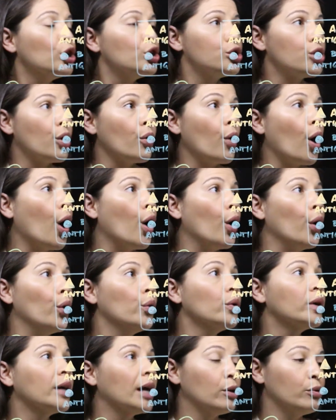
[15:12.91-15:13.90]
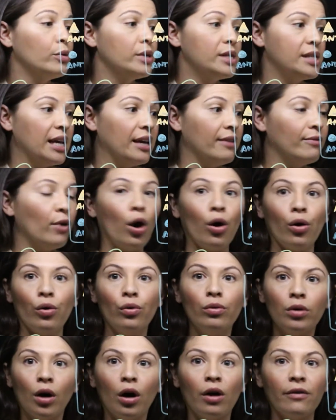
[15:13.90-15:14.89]
So O can receive O,
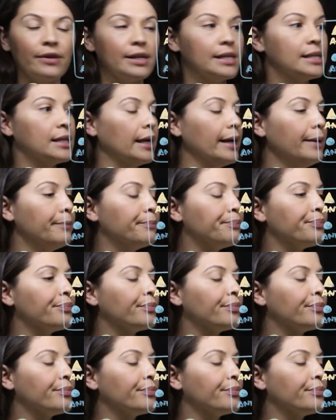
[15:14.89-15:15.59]
obviously.